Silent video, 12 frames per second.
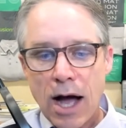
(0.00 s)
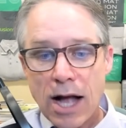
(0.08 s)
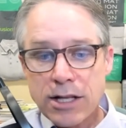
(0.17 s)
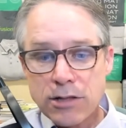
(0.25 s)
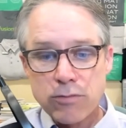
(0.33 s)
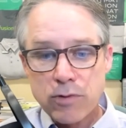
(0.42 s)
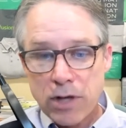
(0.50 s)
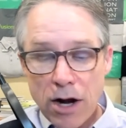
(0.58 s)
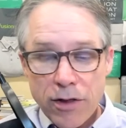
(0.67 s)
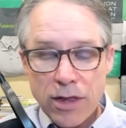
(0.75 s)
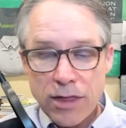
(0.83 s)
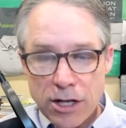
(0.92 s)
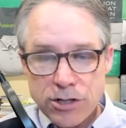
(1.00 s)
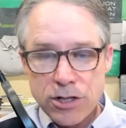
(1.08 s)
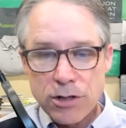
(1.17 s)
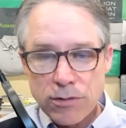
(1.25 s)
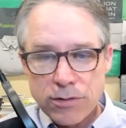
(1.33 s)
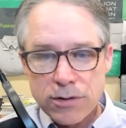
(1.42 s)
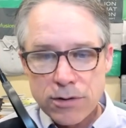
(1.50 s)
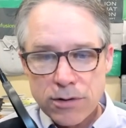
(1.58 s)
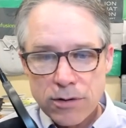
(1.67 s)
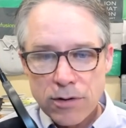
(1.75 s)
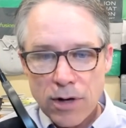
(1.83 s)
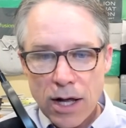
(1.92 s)
I just care that they choose,
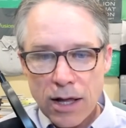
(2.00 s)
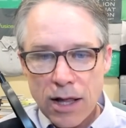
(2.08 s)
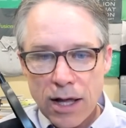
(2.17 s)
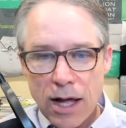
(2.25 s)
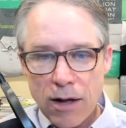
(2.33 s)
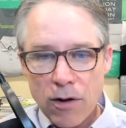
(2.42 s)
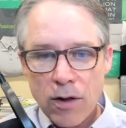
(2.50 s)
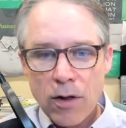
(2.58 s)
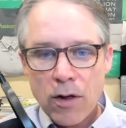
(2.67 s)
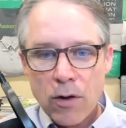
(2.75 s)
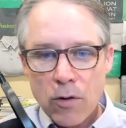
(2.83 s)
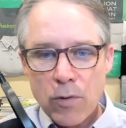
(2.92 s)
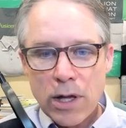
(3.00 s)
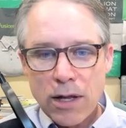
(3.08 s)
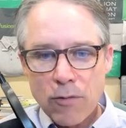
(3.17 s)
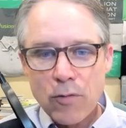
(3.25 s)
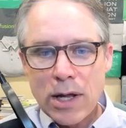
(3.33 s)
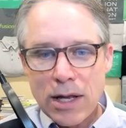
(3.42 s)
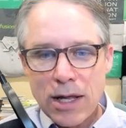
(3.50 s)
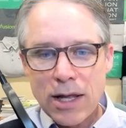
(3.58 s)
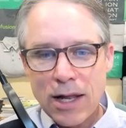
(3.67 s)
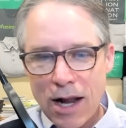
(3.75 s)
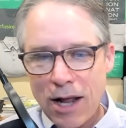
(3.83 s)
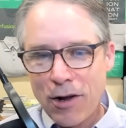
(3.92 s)
right? Like we
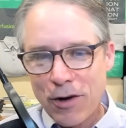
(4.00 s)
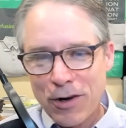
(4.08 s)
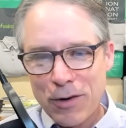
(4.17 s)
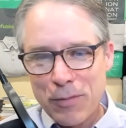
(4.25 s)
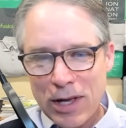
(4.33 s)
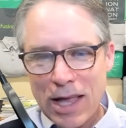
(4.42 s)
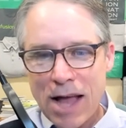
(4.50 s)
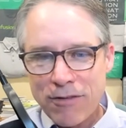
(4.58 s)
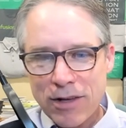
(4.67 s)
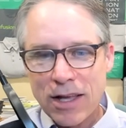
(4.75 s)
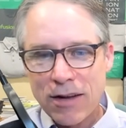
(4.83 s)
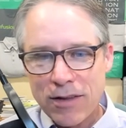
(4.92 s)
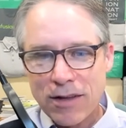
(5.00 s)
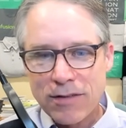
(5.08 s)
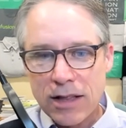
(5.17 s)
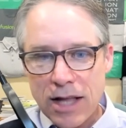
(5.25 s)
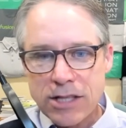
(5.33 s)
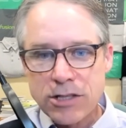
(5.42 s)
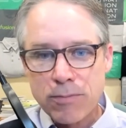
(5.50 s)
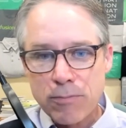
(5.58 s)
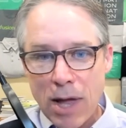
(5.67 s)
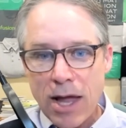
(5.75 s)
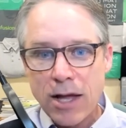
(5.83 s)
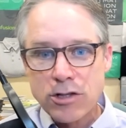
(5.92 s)
need, and I know you're a big advocate of this. Let's
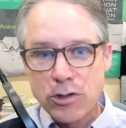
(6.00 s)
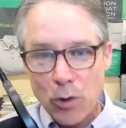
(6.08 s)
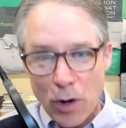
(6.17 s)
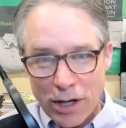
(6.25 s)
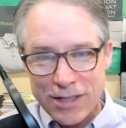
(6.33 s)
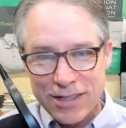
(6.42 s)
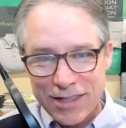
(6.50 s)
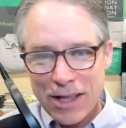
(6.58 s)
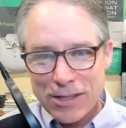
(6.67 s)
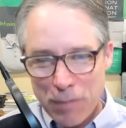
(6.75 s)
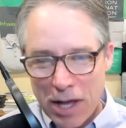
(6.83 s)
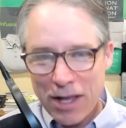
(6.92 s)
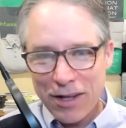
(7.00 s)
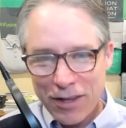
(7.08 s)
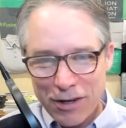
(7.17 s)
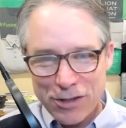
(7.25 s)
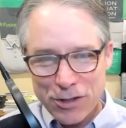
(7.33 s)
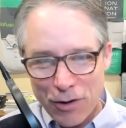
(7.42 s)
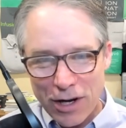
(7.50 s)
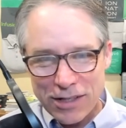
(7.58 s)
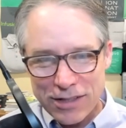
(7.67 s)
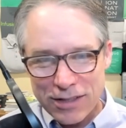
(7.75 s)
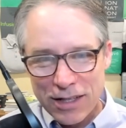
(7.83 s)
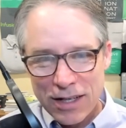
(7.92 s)
make choice. Let's make a clear
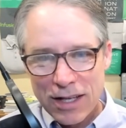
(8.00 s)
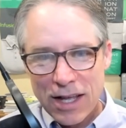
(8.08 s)
choice.